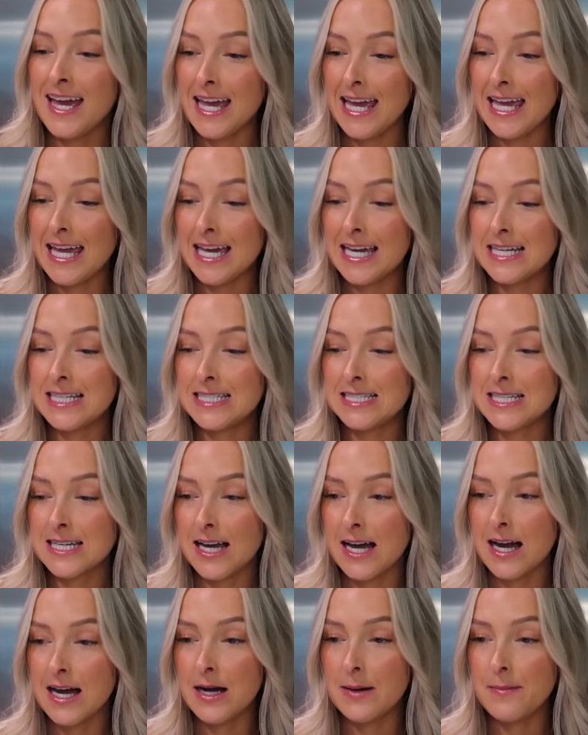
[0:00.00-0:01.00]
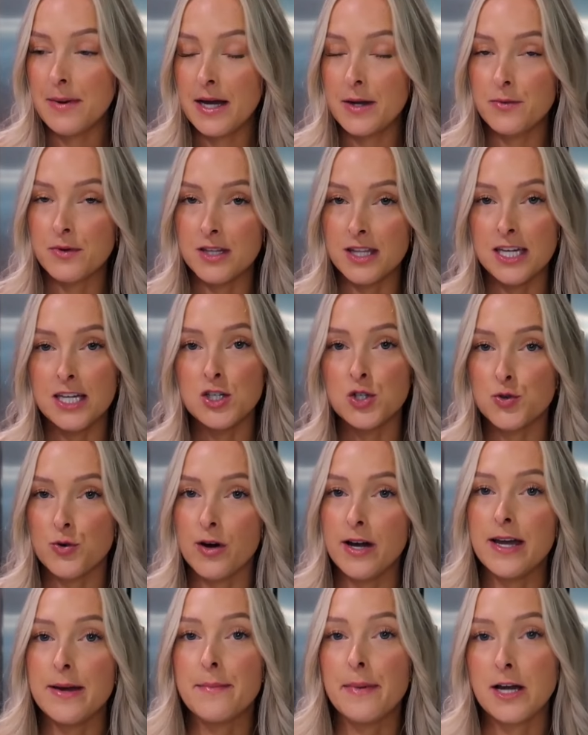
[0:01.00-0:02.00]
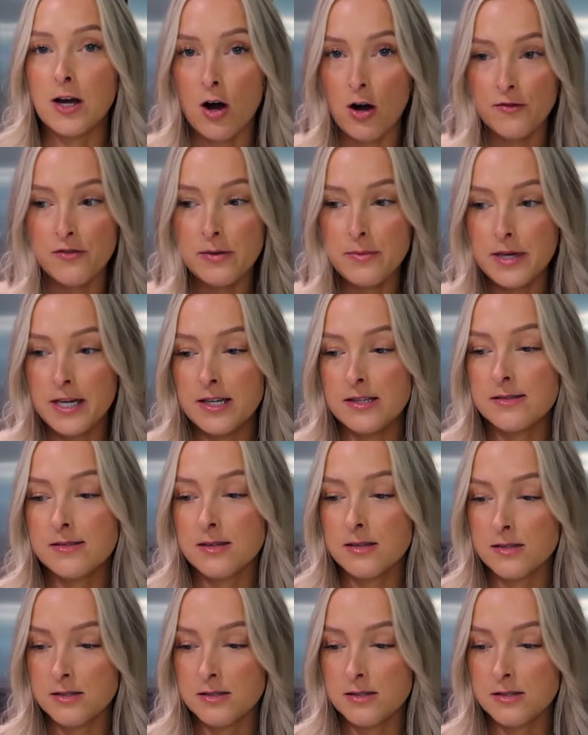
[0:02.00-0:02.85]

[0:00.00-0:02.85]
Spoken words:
and I really enjoy my coffee beans.